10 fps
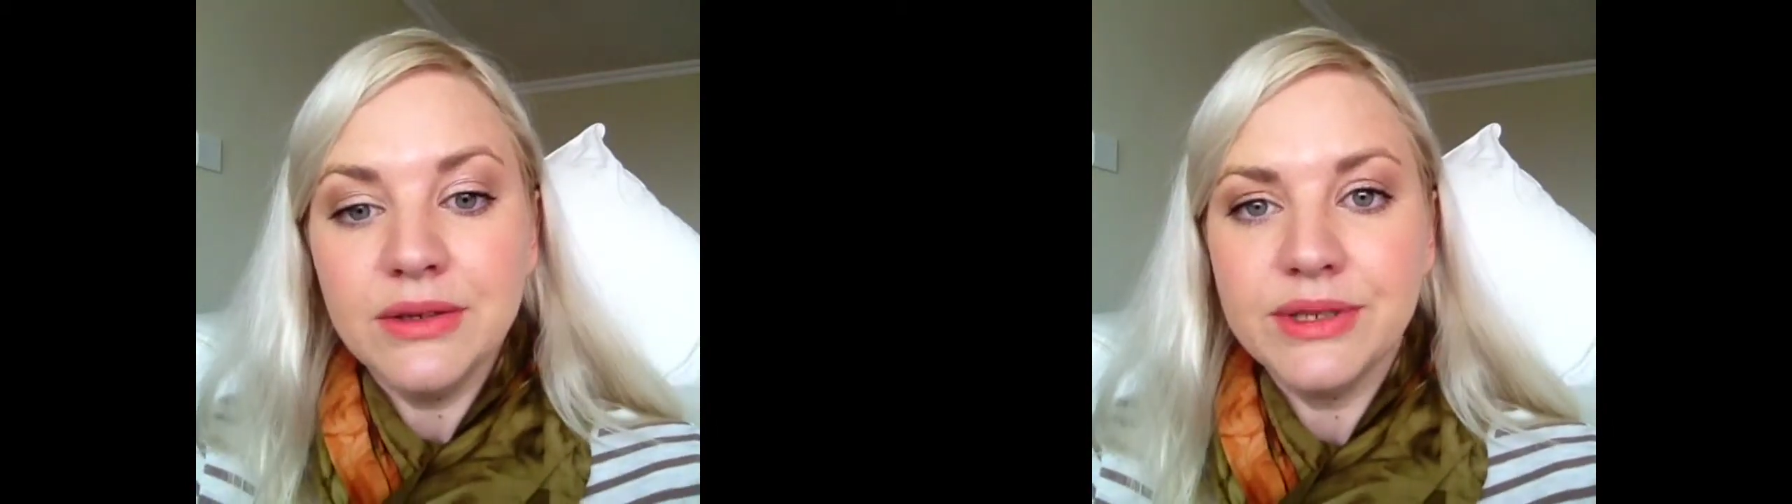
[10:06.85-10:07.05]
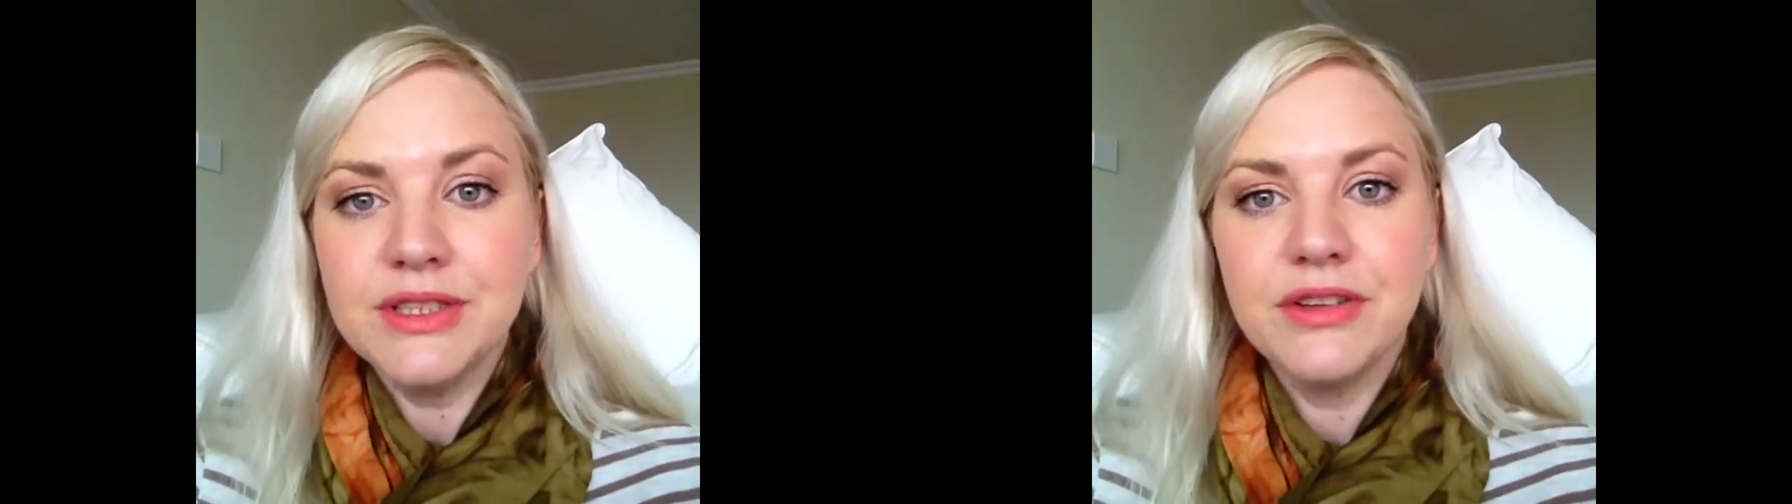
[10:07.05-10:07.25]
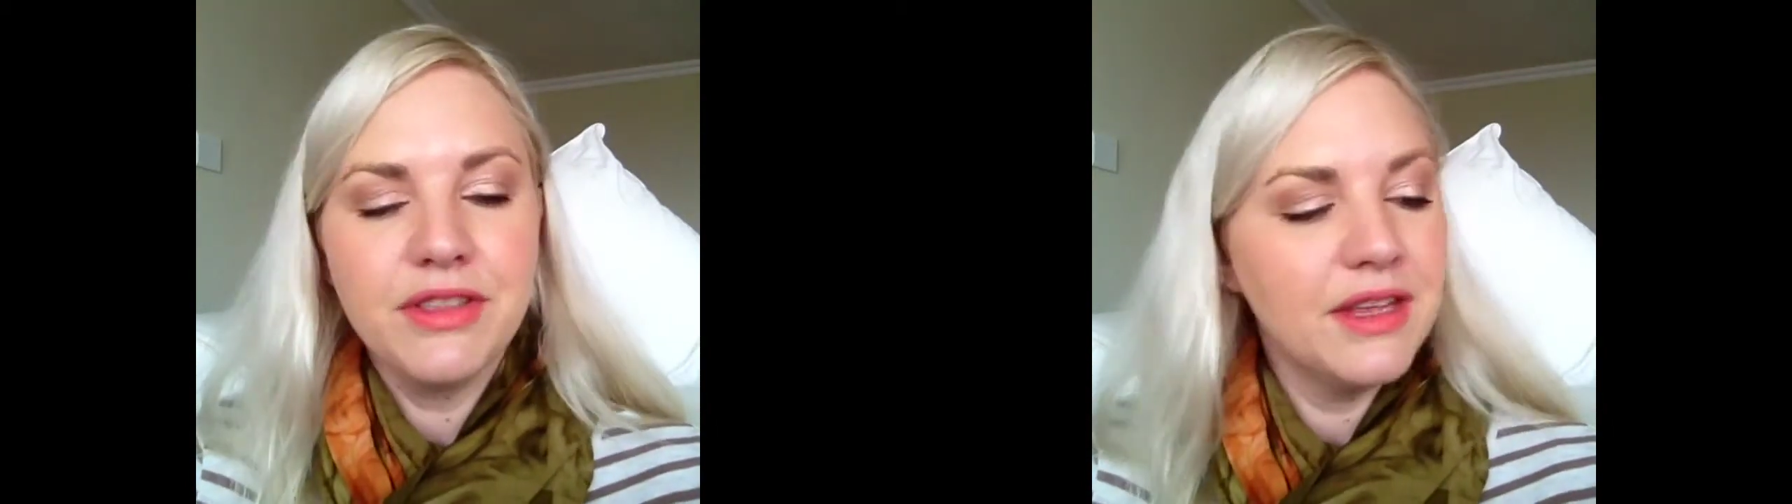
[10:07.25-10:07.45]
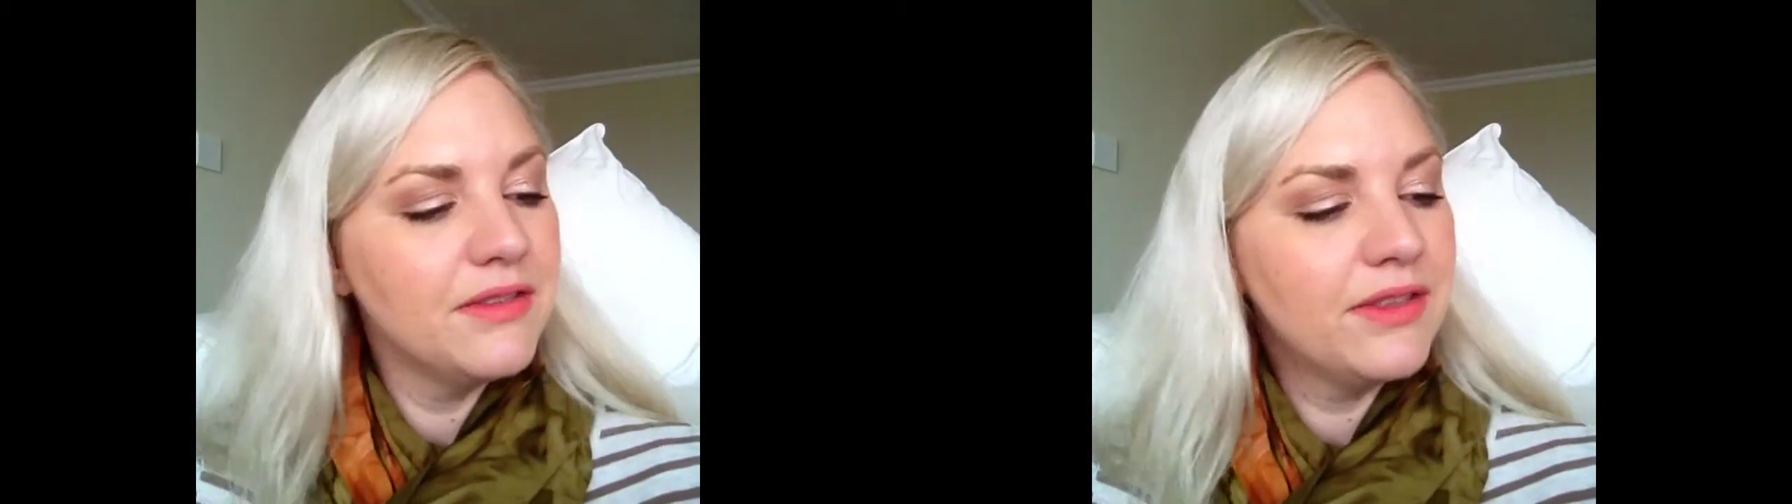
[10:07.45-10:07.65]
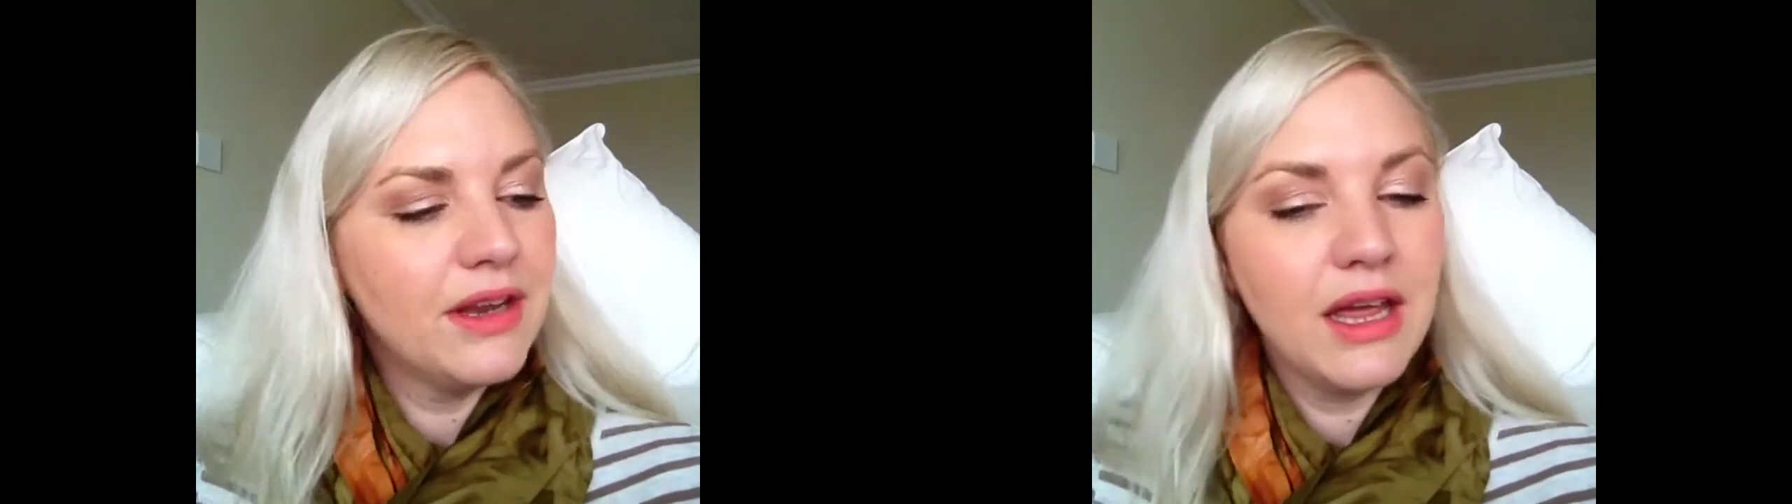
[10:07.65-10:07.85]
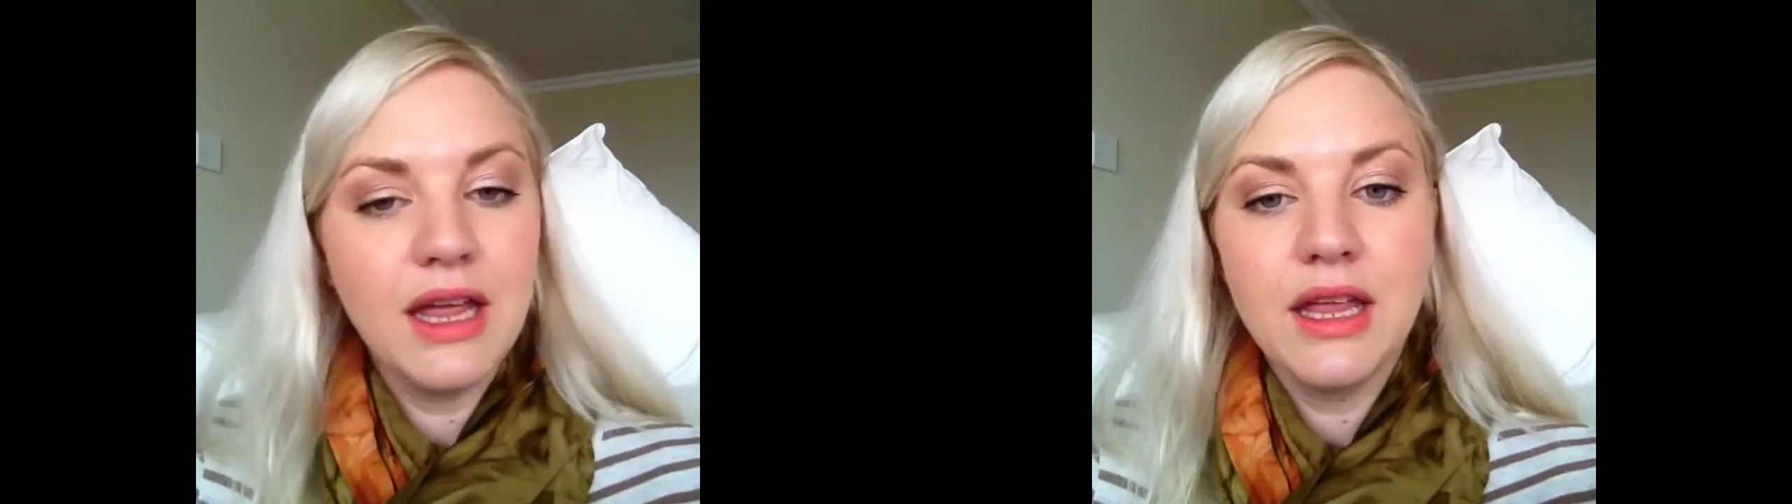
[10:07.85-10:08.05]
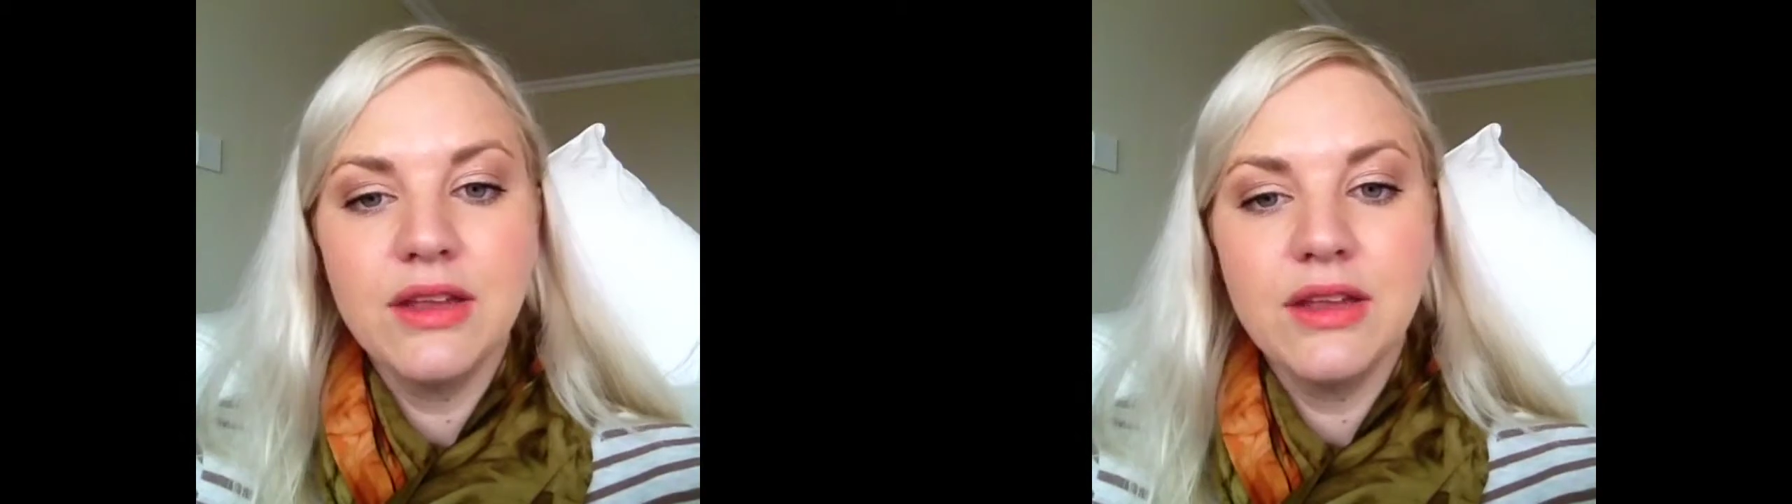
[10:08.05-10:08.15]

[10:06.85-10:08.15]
which are things that I